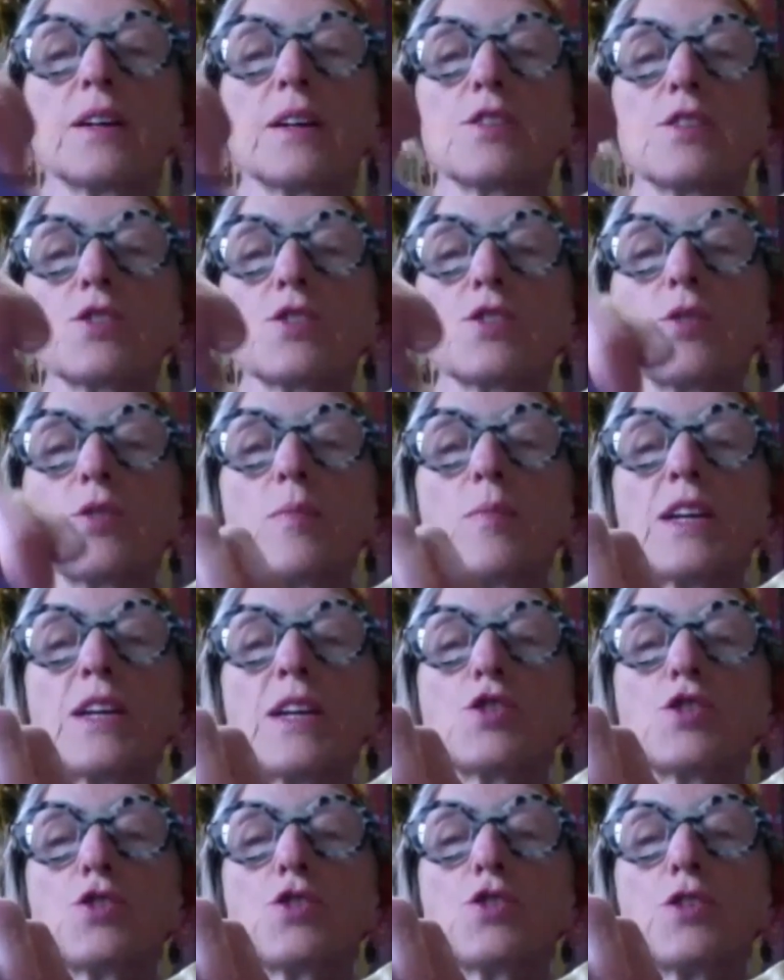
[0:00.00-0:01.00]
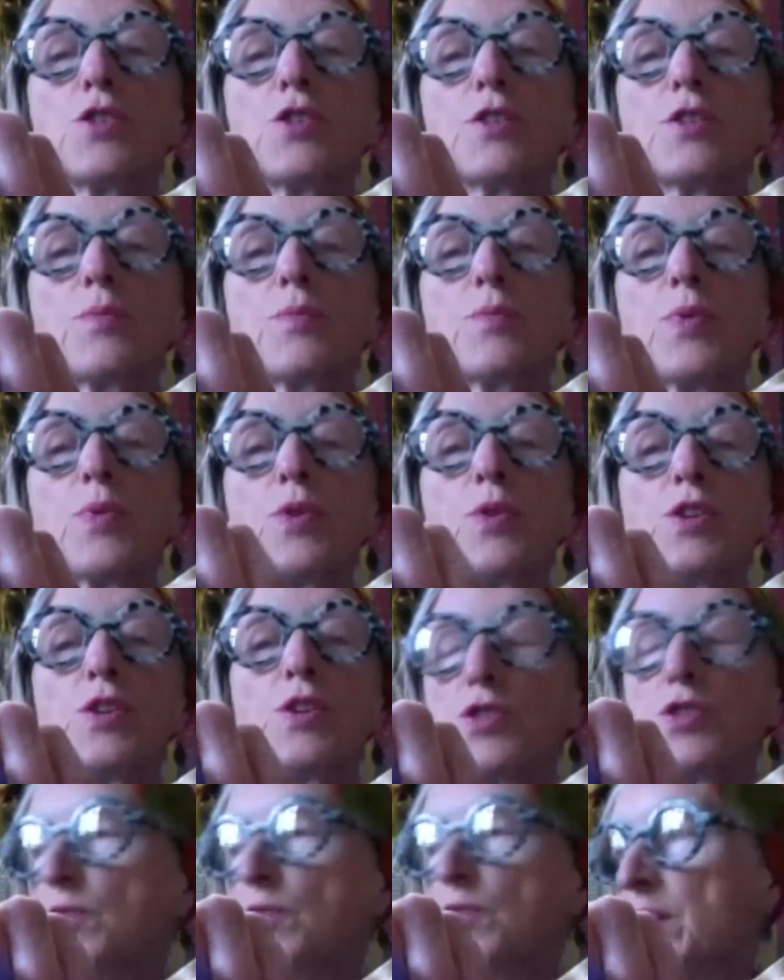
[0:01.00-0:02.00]
So I make sure that the
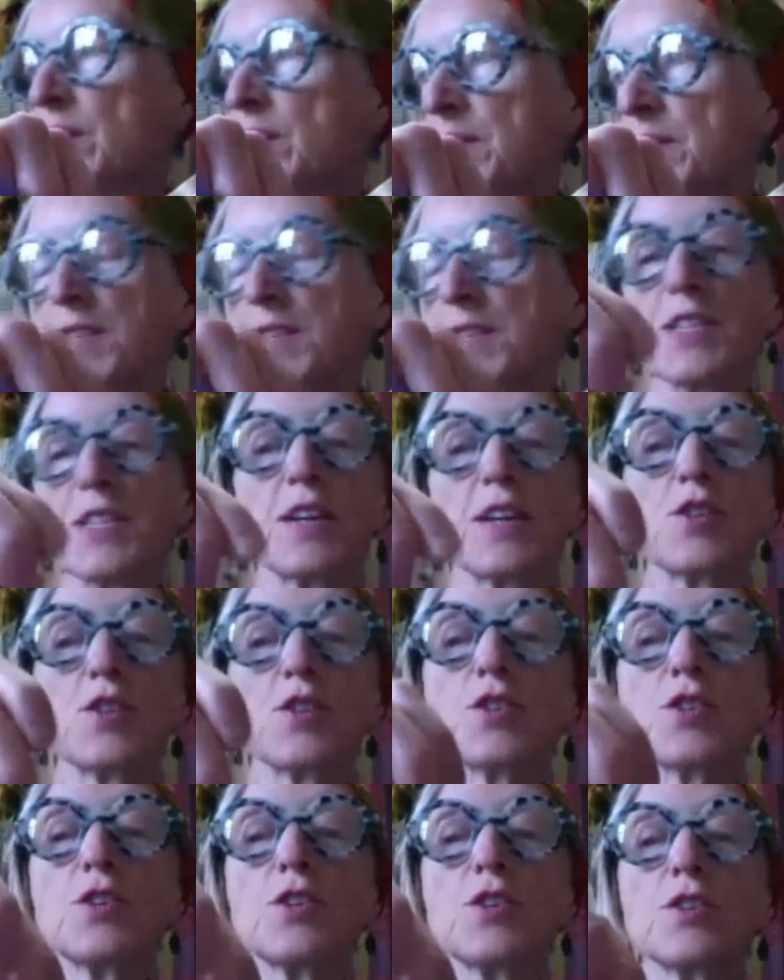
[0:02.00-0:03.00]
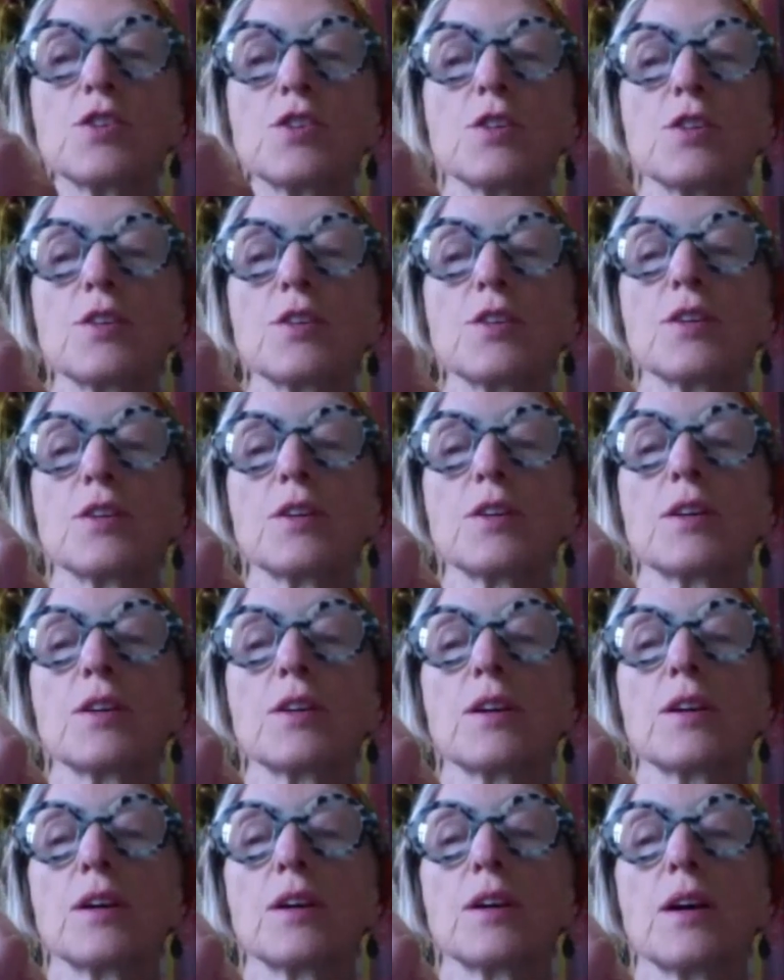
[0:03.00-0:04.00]
points are in the center.
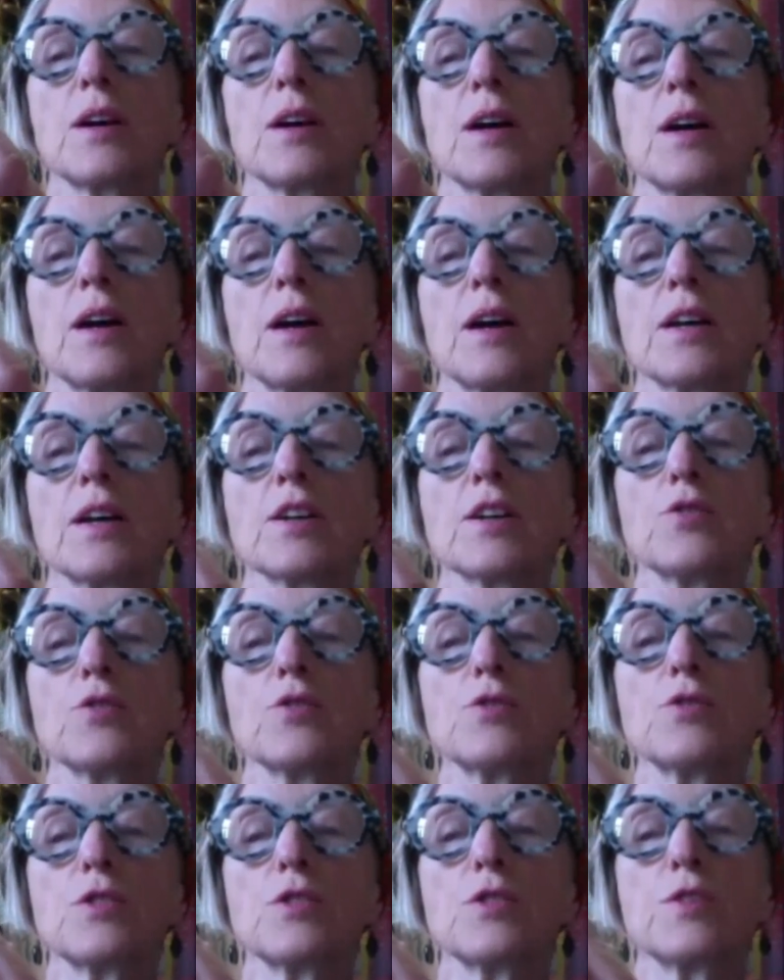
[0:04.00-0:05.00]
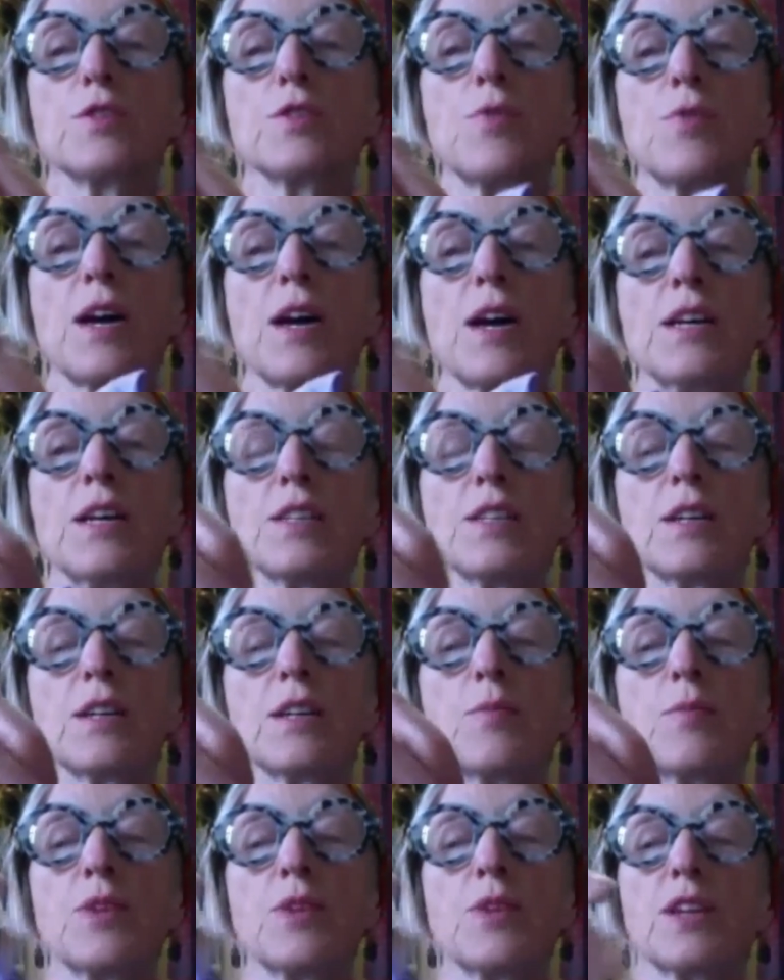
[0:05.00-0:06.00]
I go to the right
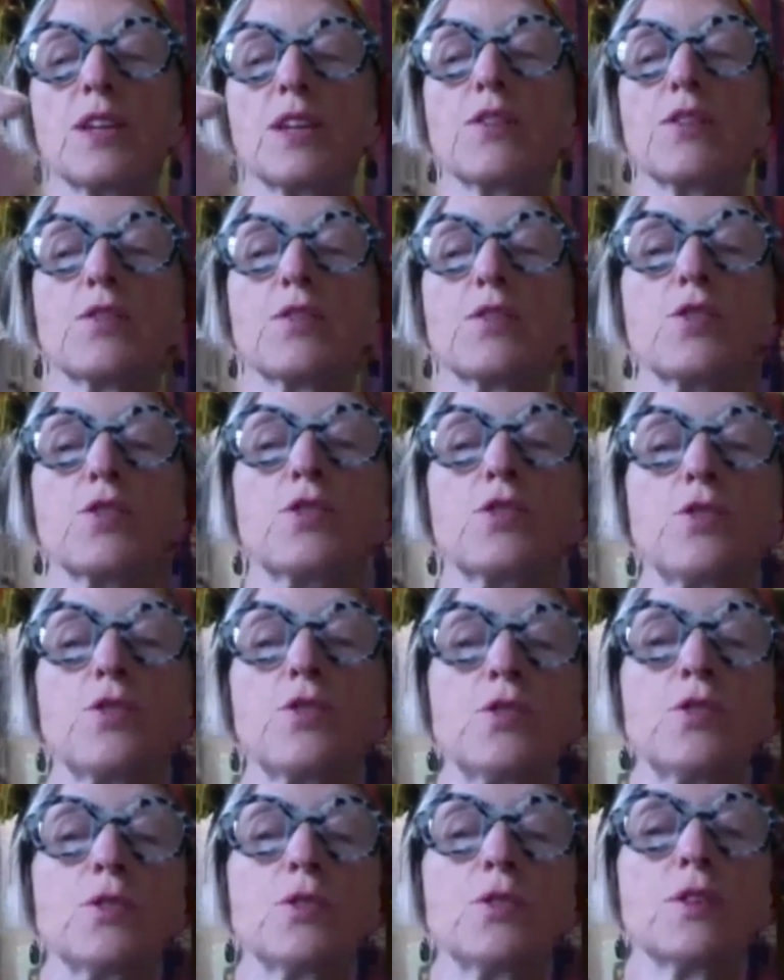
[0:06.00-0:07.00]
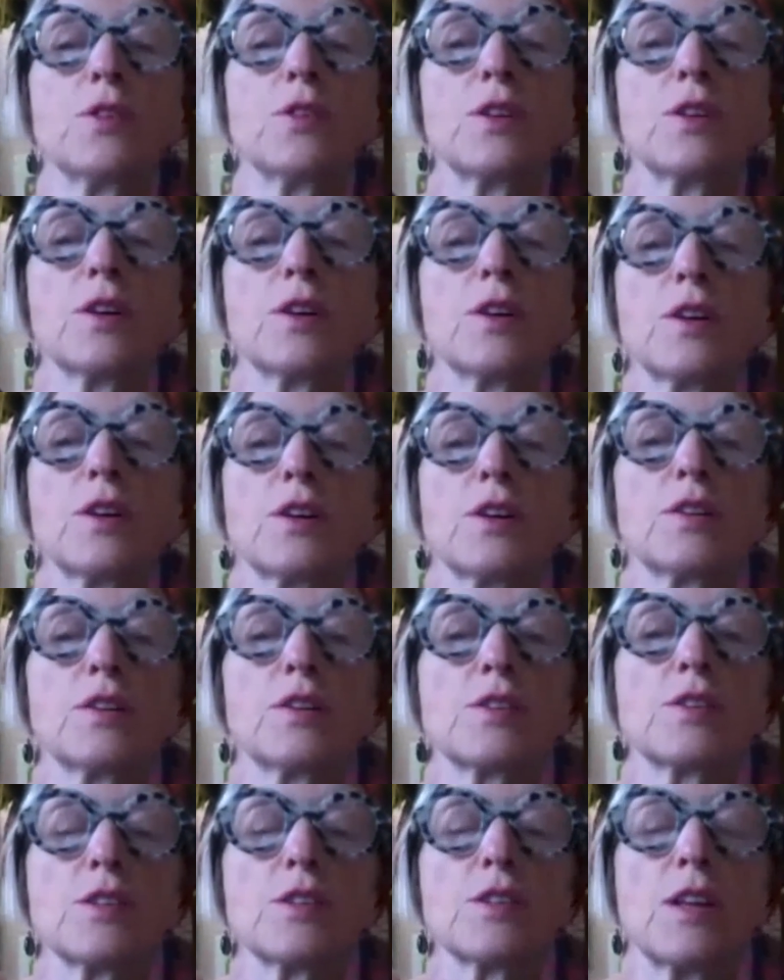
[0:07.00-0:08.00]
and bring it through
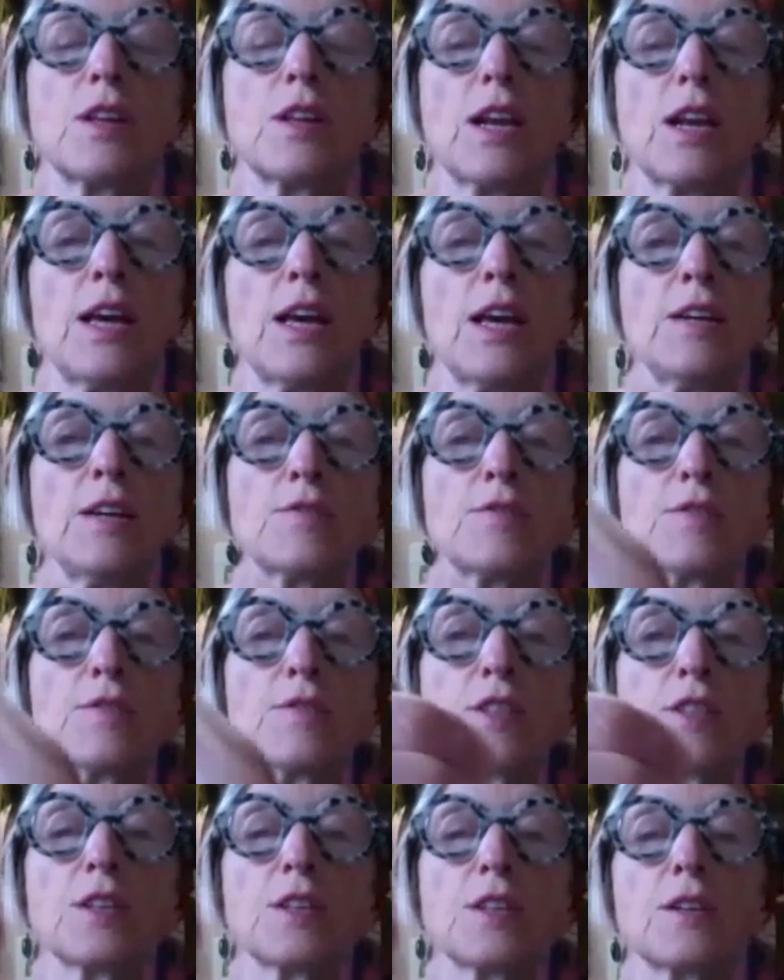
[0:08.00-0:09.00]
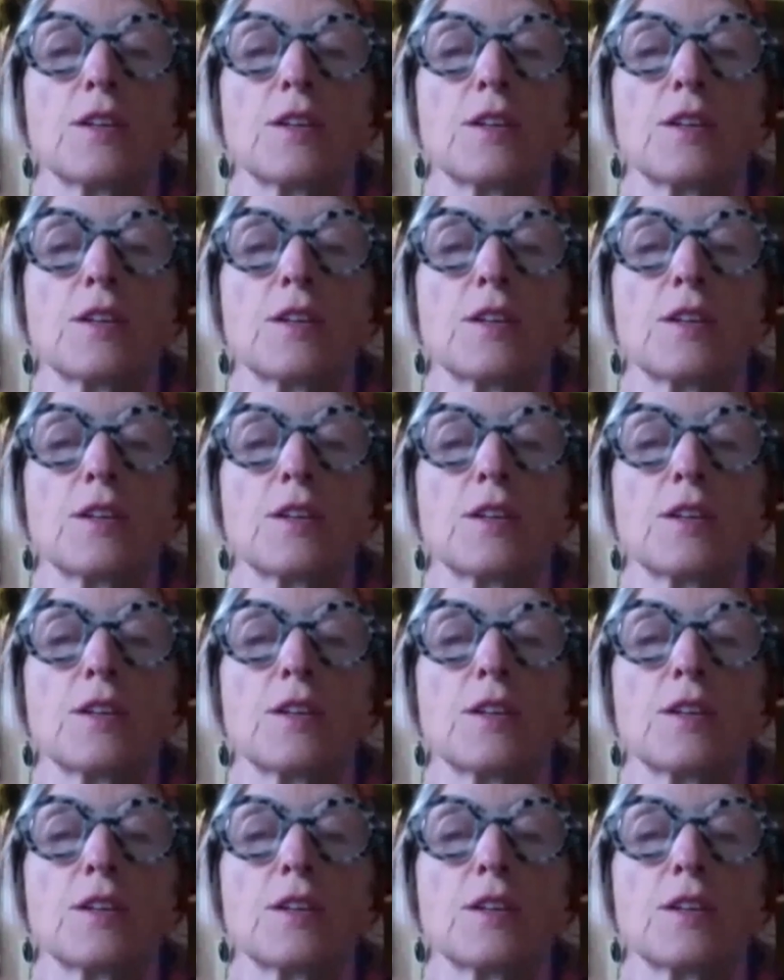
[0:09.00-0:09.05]
to the left.